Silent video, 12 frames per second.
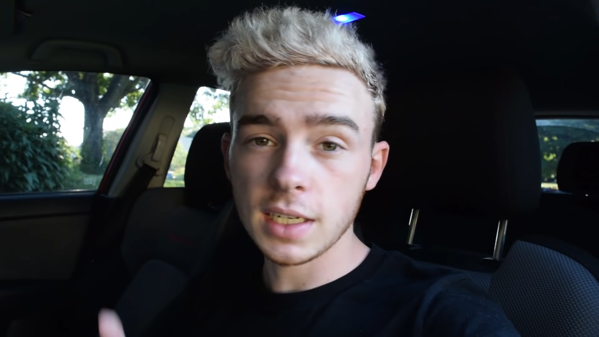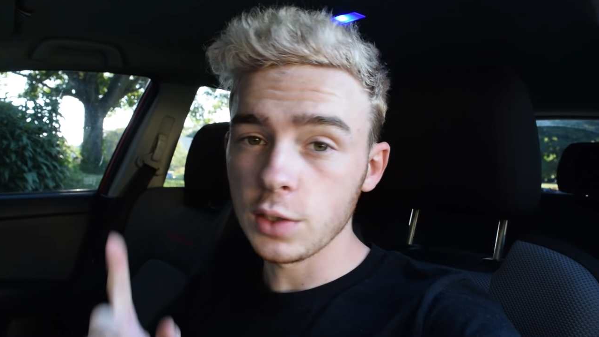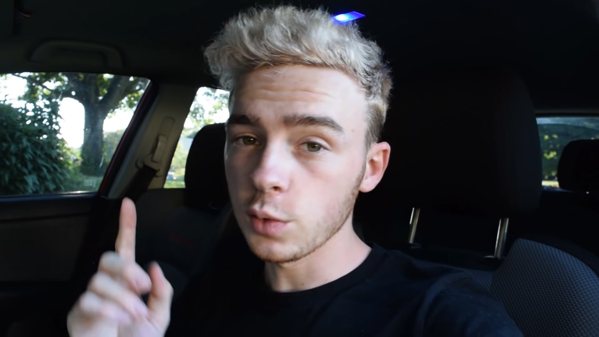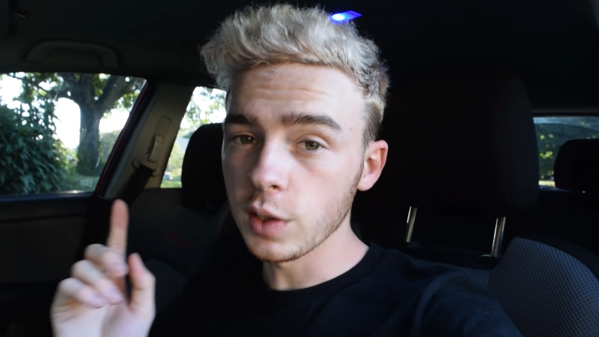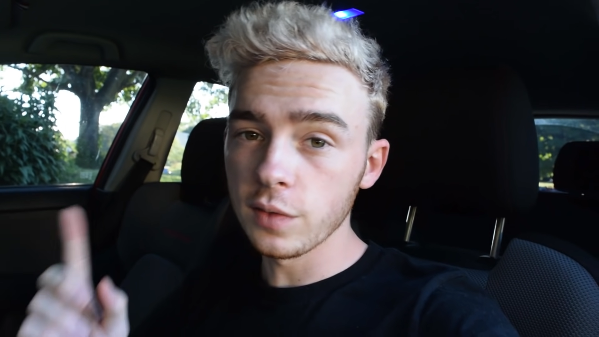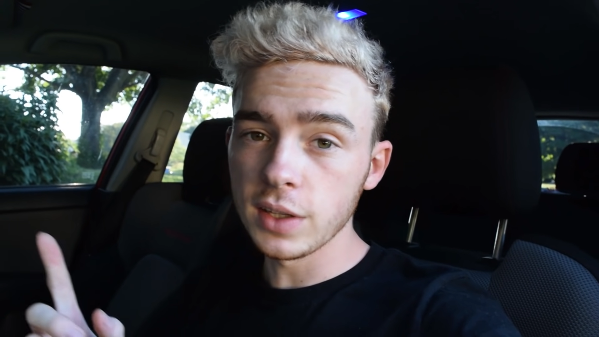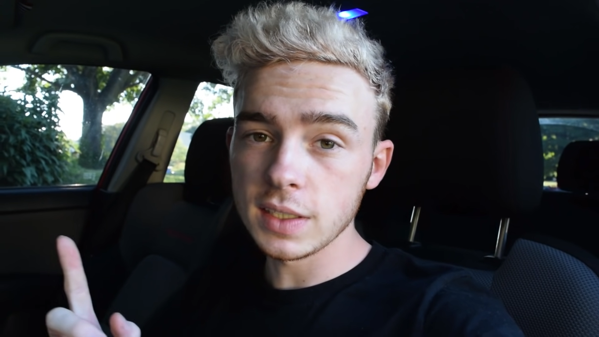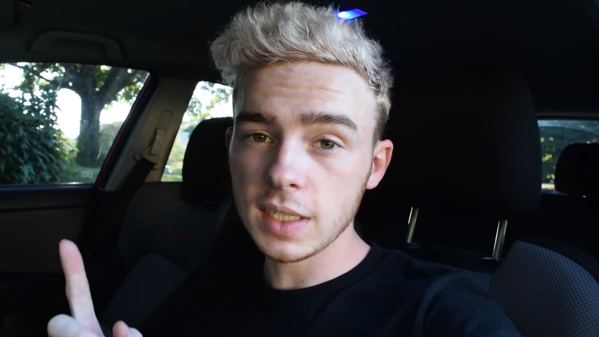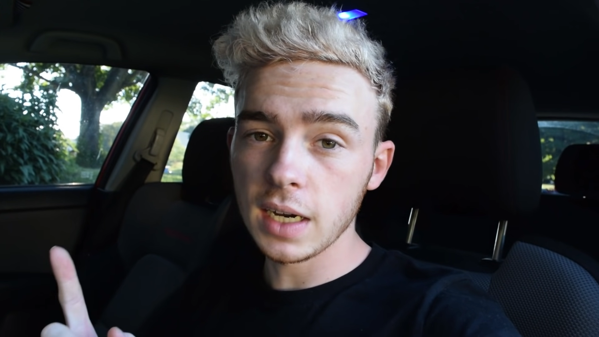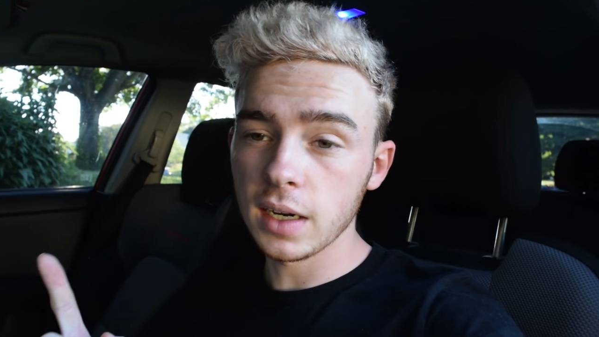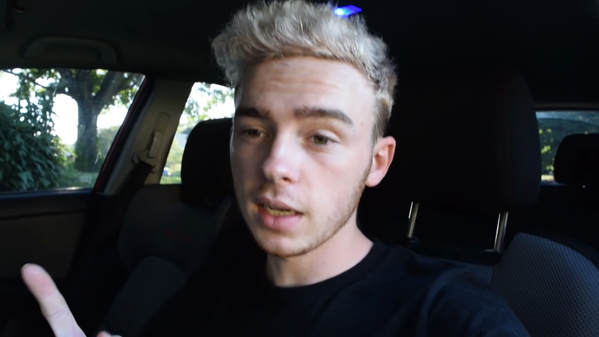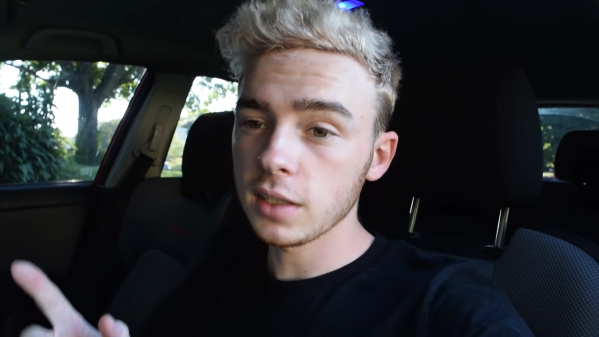and you live in this
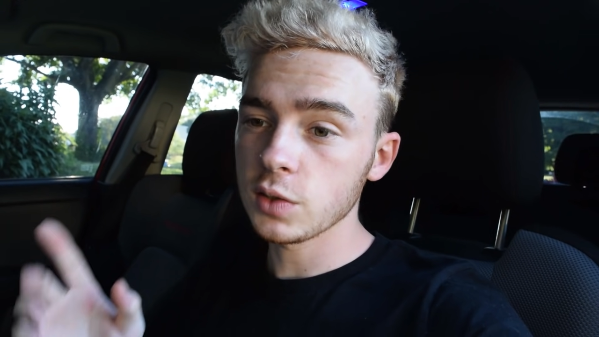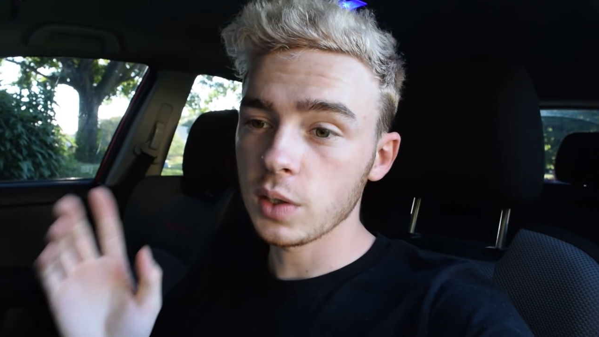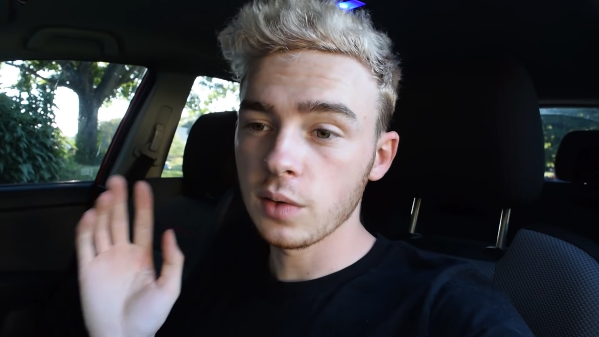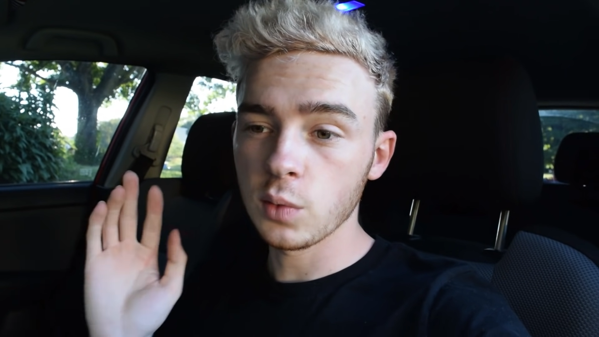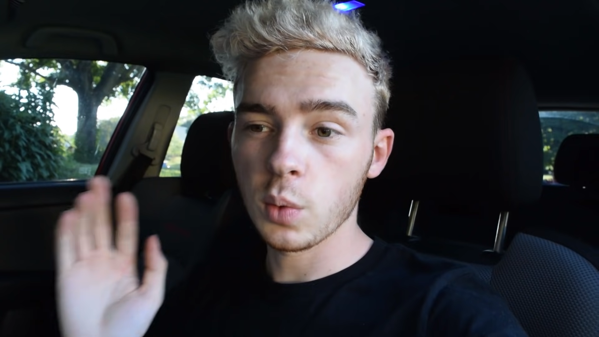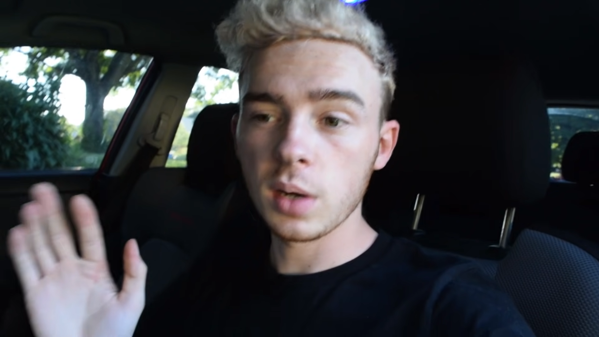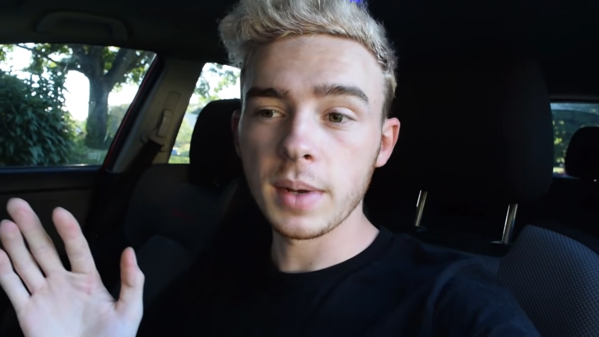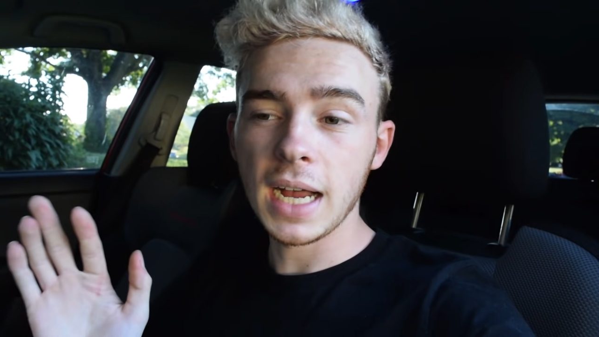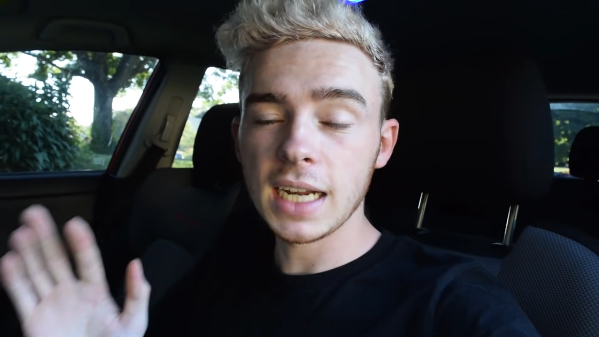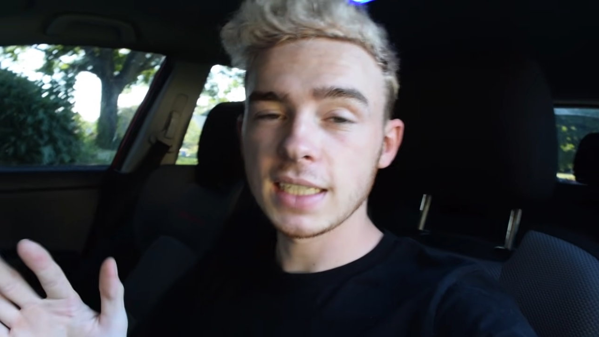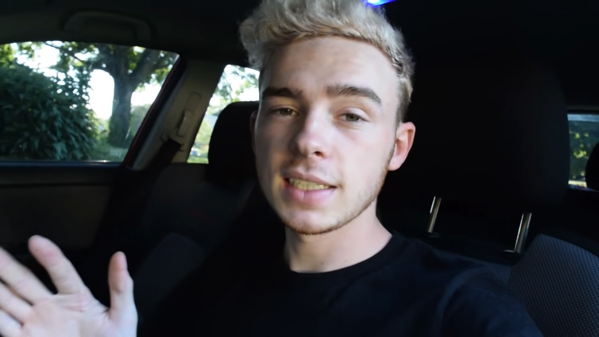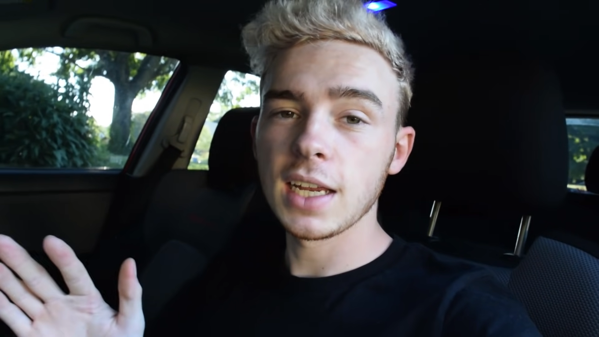area, so I don't have to worry about
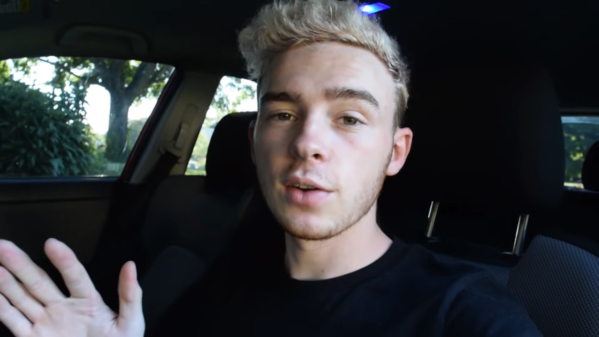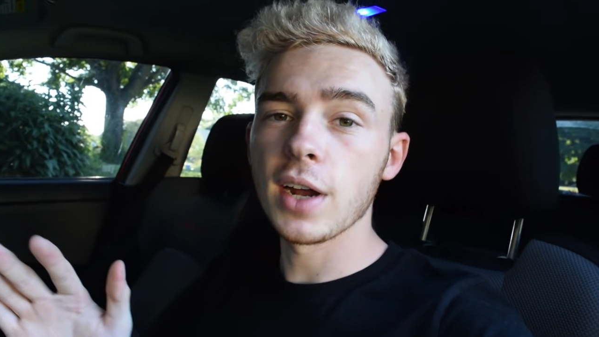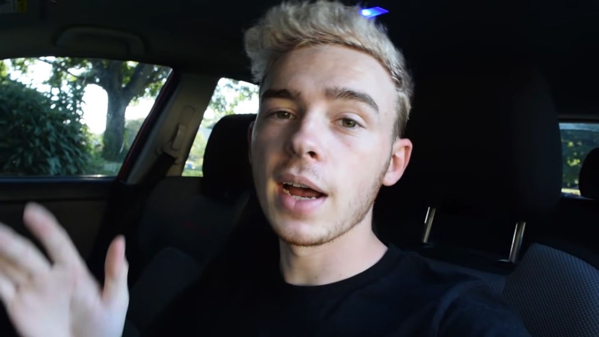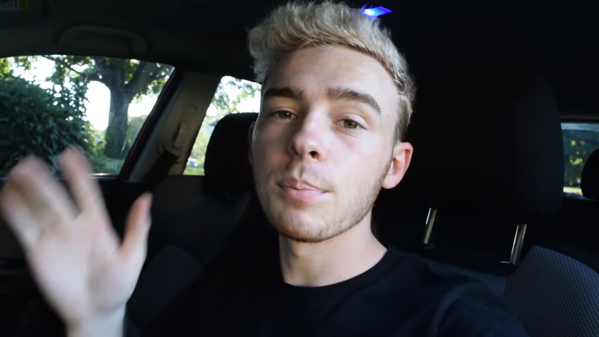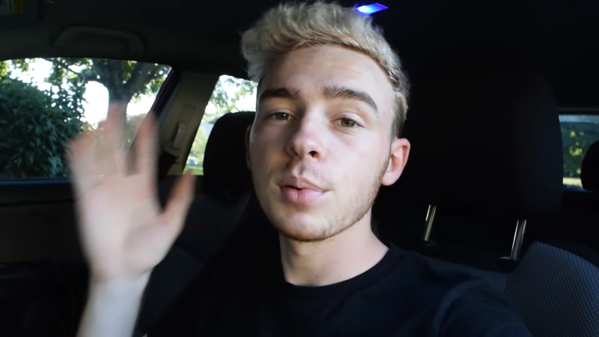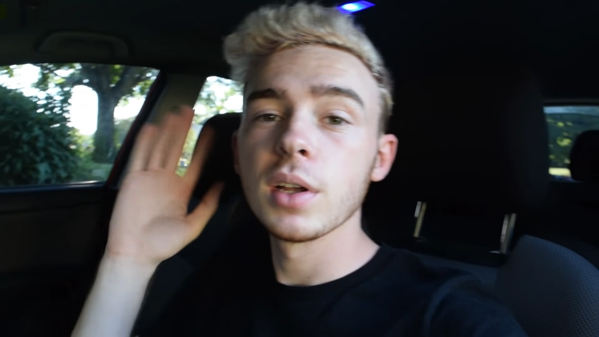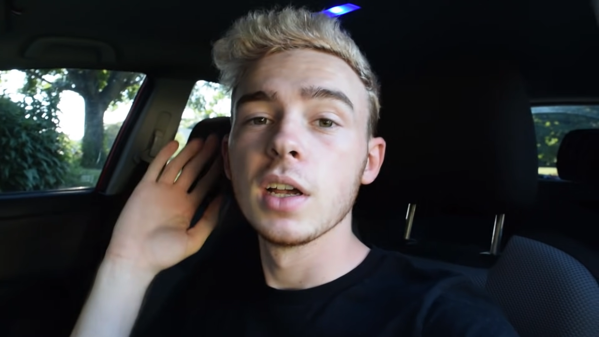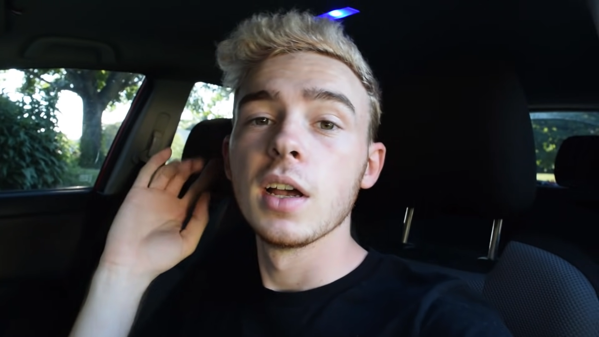out-of-state crap,